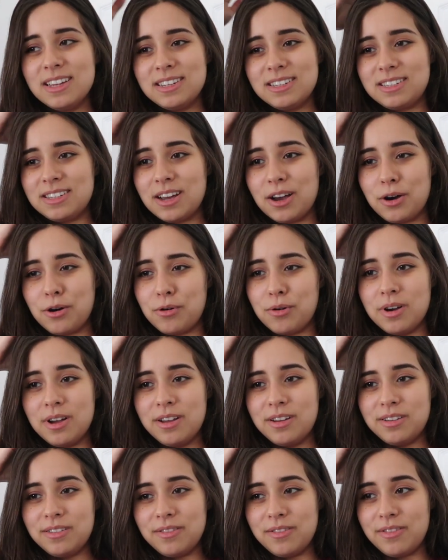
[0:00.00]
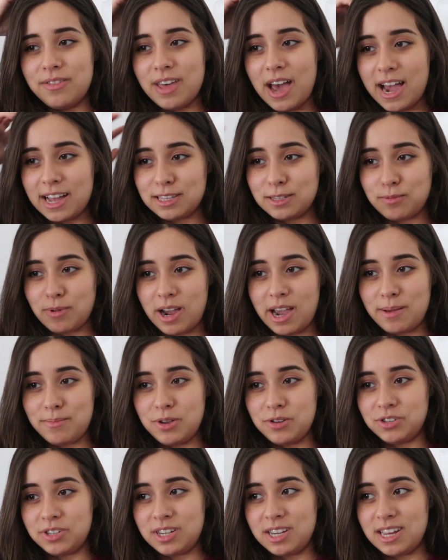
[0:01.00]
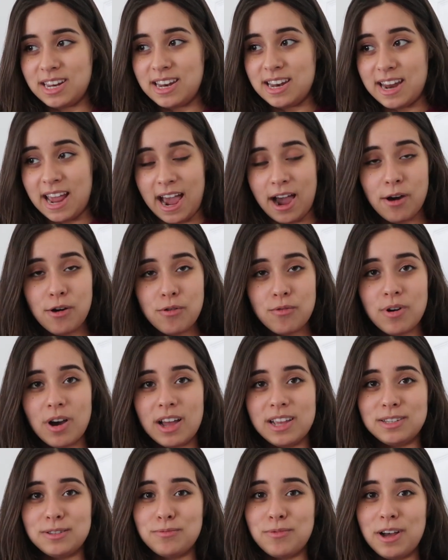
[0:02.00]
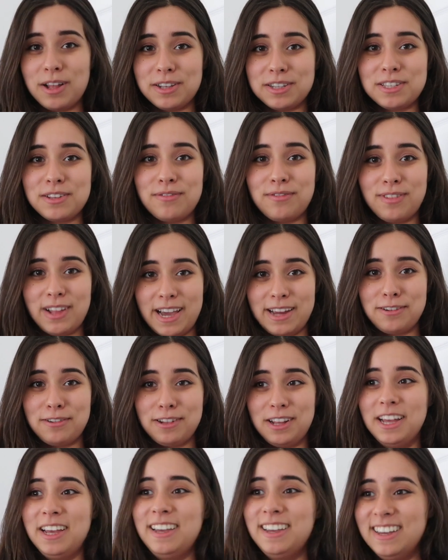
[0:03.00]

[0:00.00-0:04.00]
So that's why I'm using it now, as well as the flannel